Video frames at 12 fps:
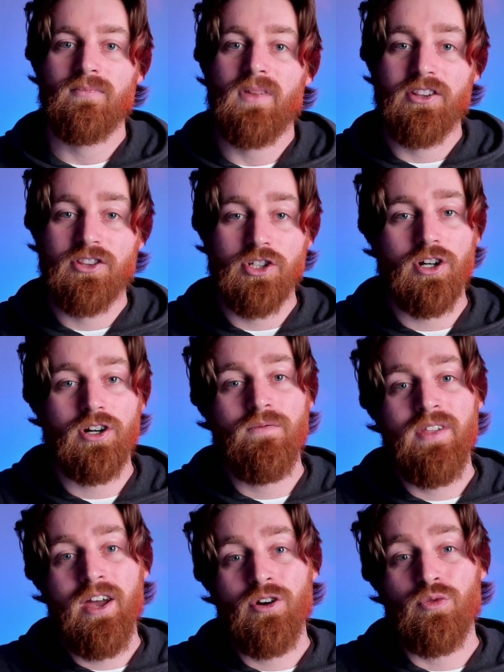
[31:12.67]
And third,
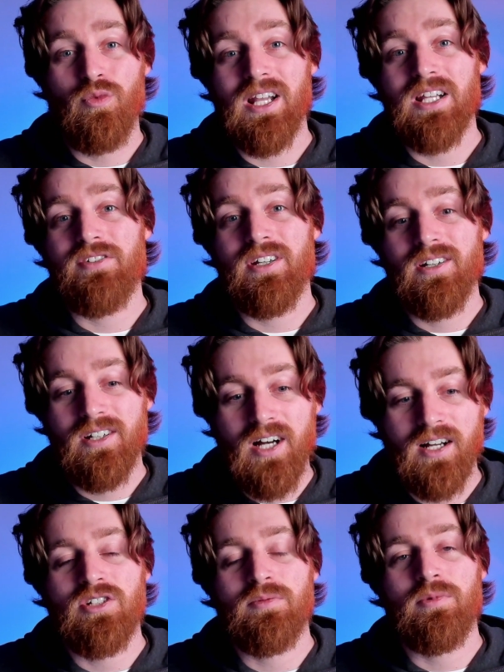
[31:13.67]
relevant
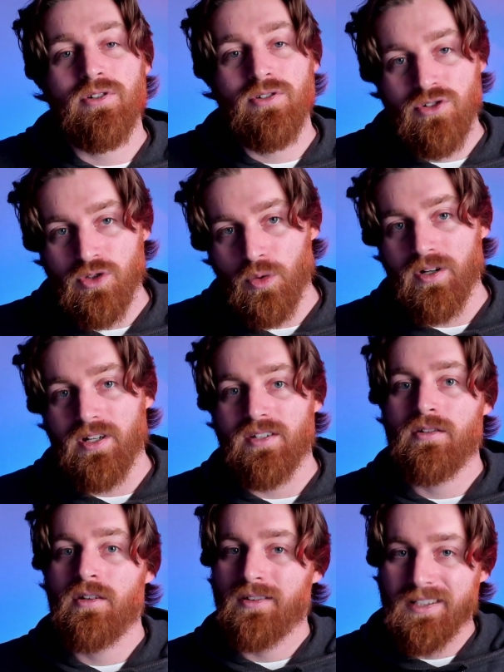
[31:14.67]
customer
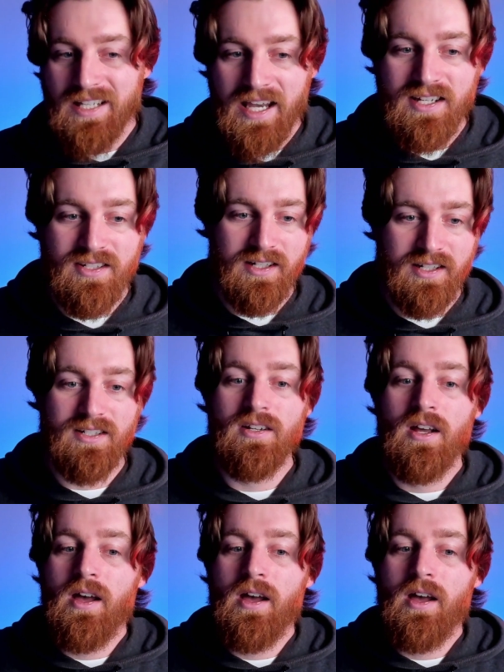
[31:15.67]
stories, the case studies.